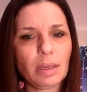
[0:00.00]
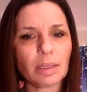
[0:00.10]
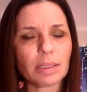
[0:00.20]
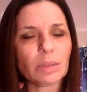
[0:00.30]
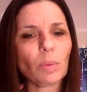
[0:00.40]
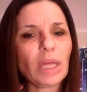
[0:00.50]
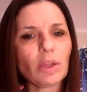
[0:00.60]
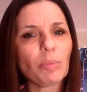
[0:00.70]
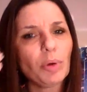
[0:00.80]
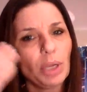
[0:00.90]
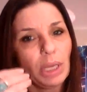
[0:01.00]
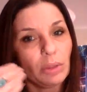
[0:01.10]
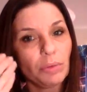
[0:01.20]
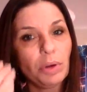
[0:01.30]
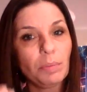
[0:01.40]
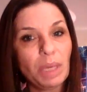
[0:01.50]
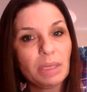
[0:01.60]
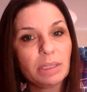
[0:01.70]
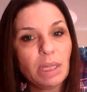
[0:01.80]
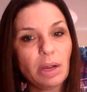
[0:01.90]
That's the way they're putting it through to me,
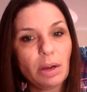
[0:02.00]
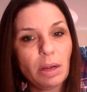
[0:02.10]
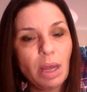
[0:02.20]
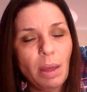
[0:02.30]
is they're